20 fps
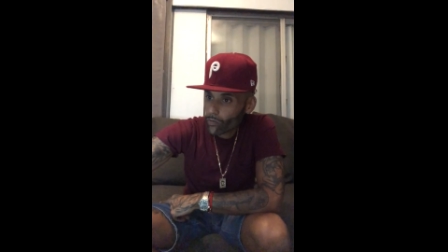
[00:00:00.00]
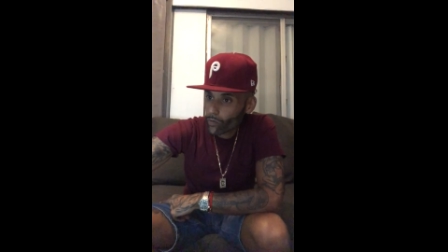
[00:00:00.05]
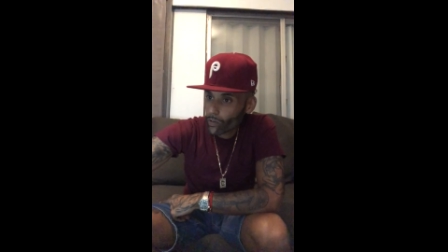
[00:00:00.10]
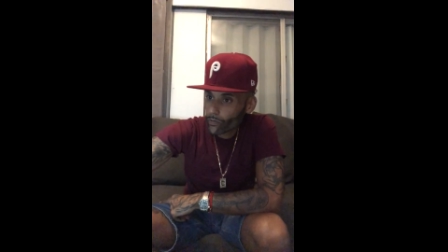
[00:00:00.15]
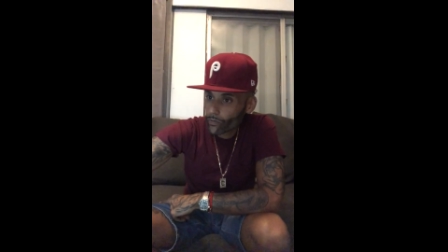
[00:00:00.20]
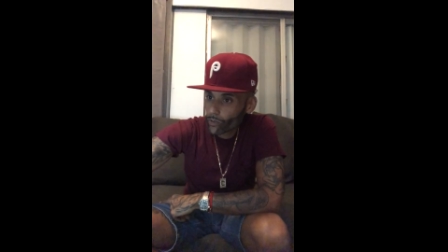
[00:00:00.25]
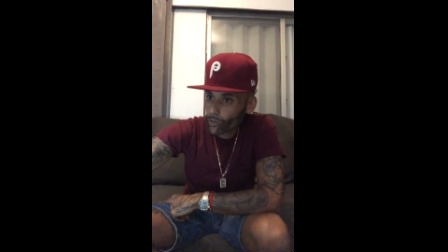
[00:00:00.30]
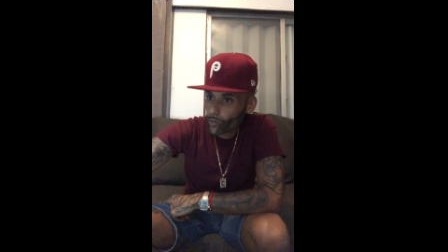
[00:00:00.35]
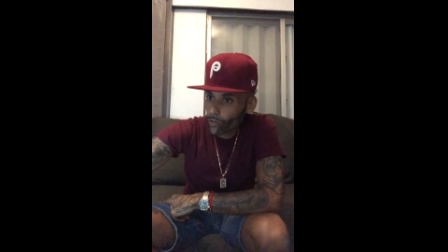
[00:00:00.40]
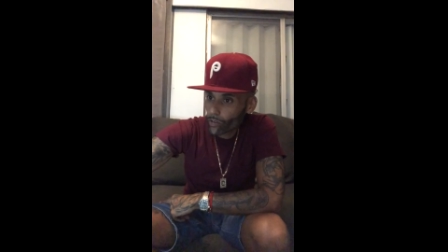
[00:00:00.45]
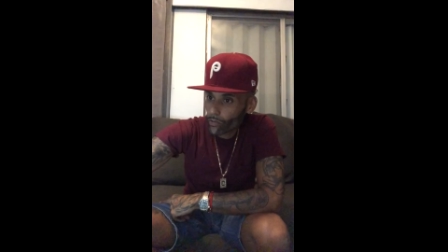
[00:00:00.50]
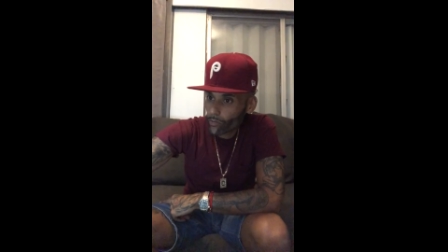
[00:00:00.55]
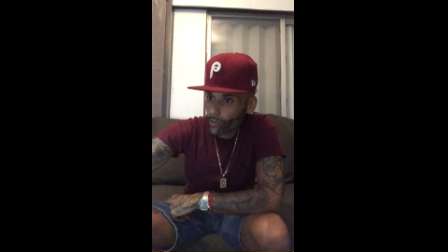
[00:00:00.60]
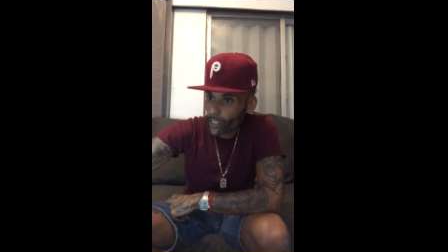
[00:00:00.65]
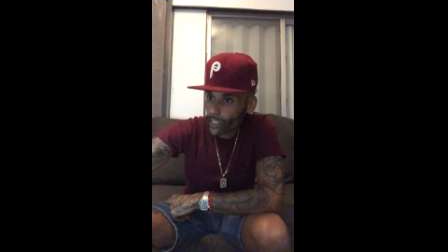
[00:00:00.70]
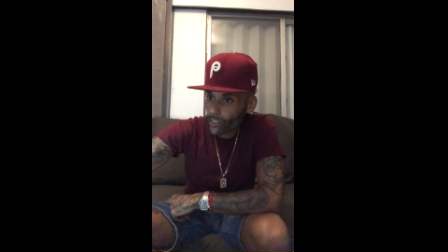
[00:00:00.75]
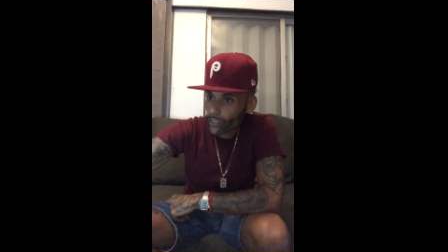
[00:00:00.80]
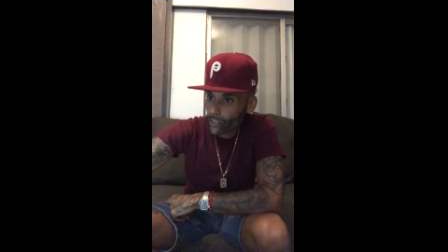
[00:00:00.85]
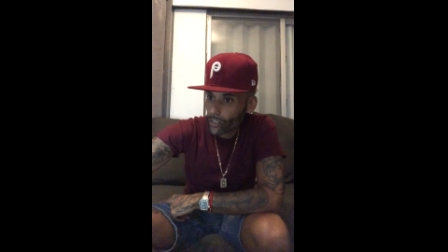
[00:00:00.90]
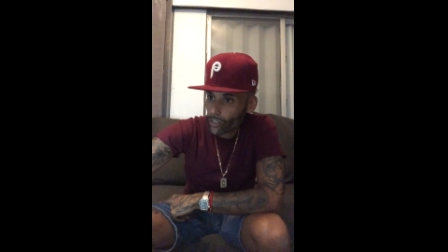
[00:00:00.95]
with doing
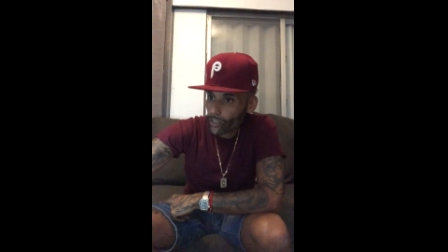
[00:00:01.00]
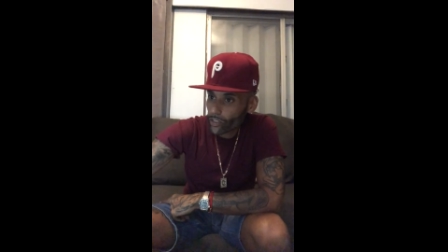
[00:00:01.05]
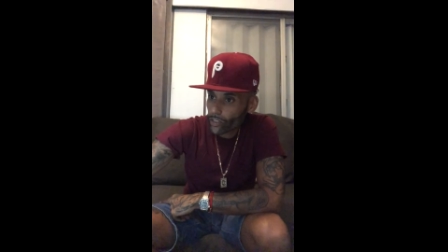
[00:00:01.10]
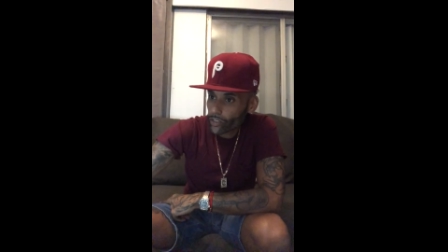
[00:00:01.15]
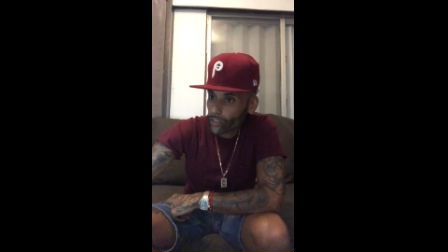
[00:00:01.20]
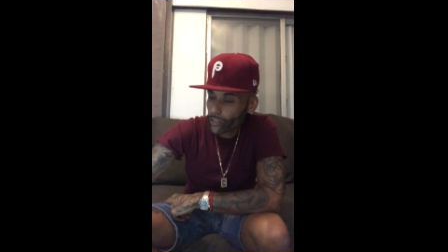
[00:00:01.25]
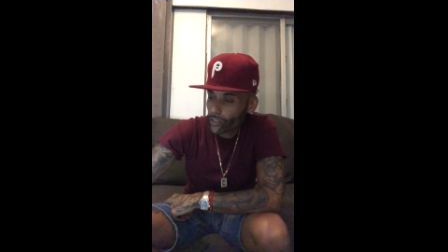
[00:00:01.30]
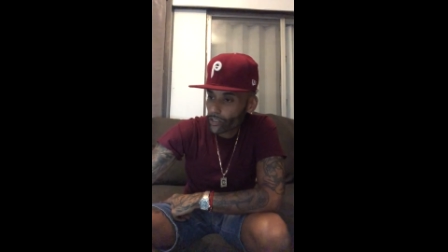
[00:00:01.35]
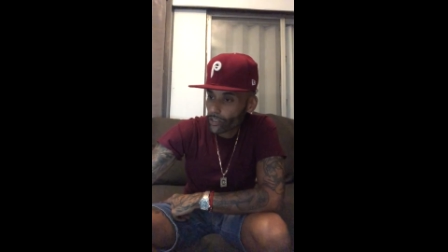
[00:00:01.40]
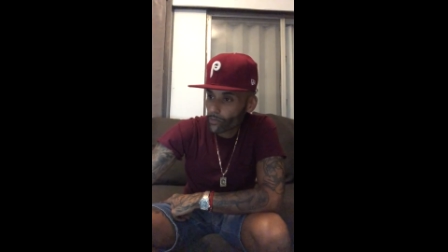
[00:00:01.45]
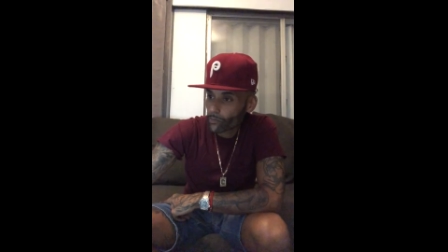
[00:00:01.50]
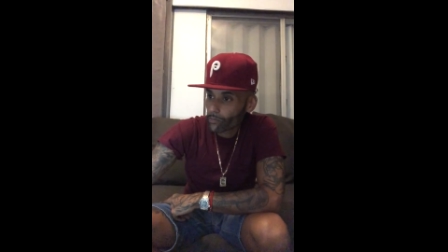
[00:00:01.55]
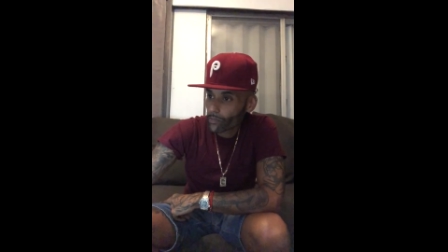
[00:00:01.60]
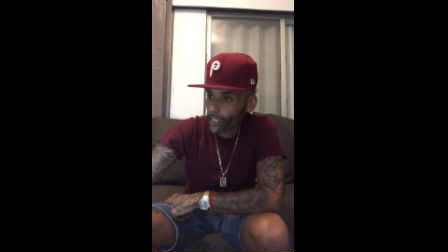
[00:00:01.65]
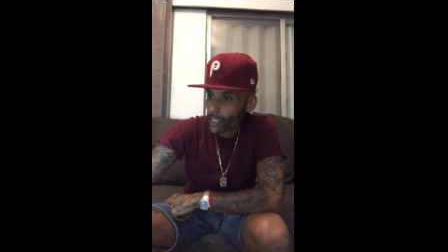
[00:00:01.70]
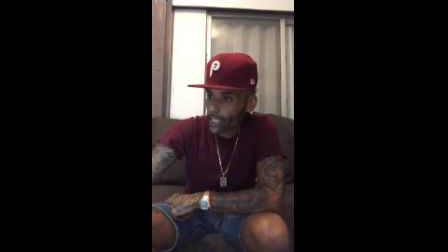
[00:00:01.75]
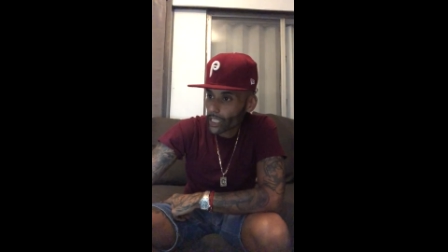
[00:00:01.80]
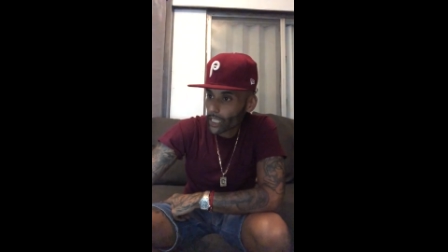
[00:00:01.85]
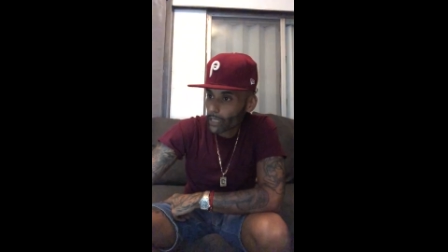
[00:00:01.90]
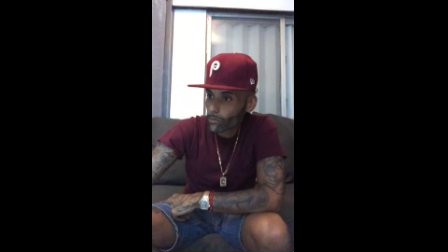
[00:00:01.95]
research and
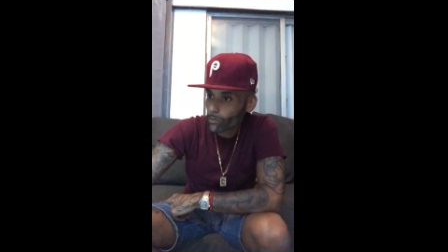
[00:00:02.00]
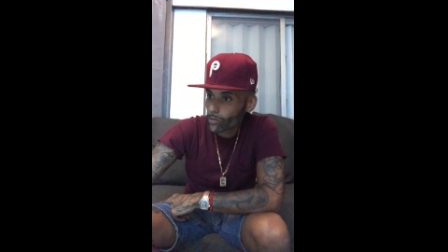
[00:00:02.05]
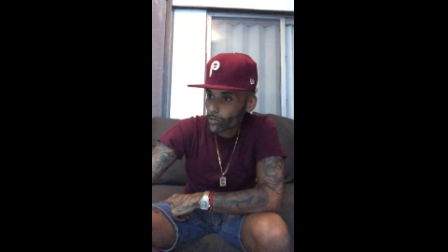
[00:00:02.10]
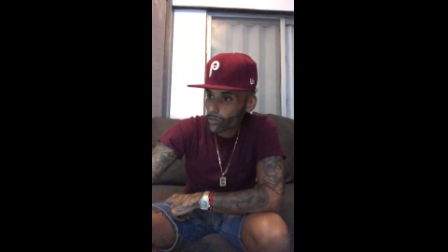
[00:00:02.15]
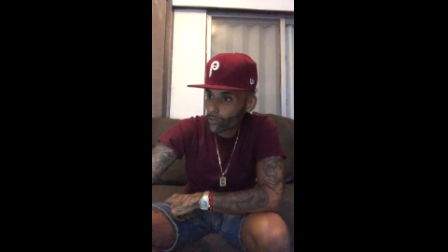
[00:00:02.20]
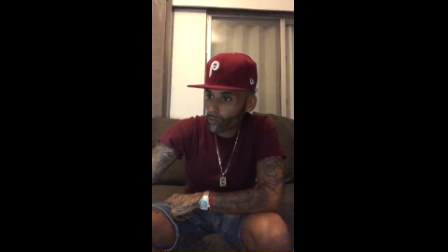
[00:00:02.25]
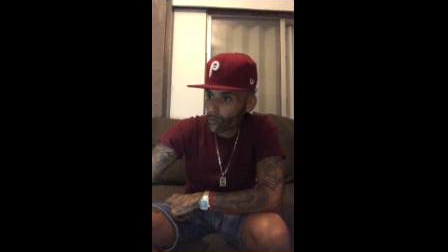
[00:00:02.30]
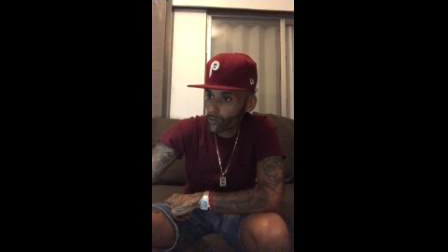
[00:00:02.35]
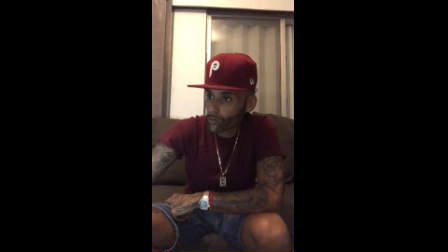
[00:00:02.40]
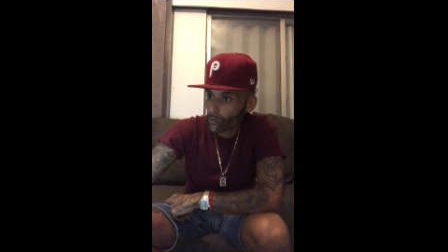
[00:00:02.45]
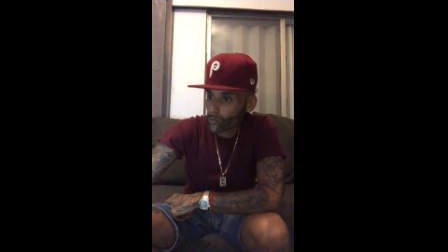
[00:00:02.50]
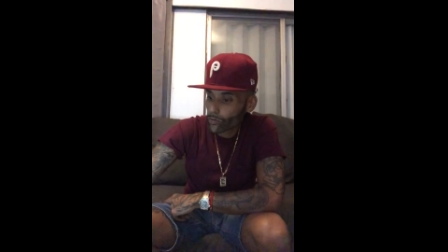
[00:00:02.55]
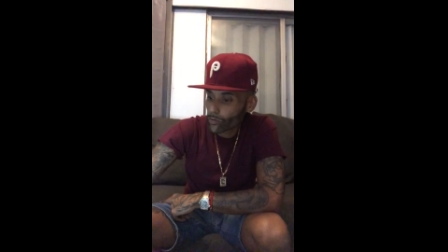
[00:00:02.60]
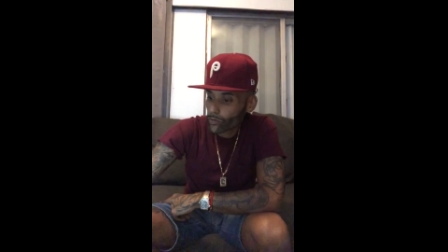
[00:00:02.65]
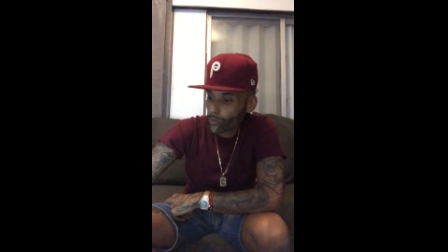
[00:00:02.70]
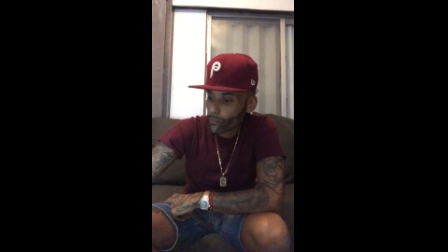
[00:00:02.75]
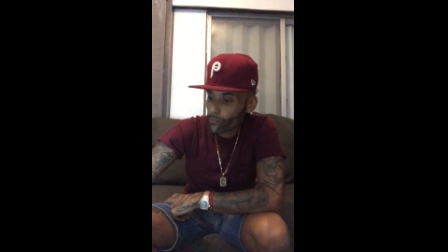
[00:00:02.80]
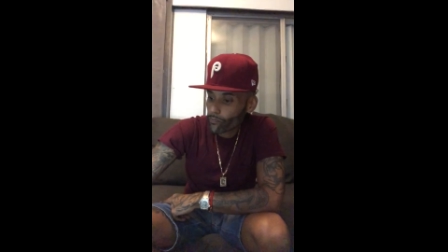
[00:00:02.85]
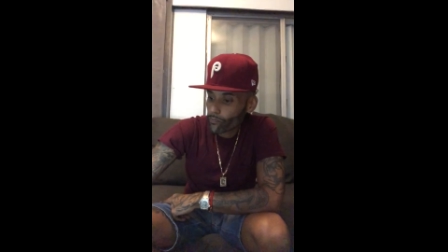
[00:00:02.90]
being able to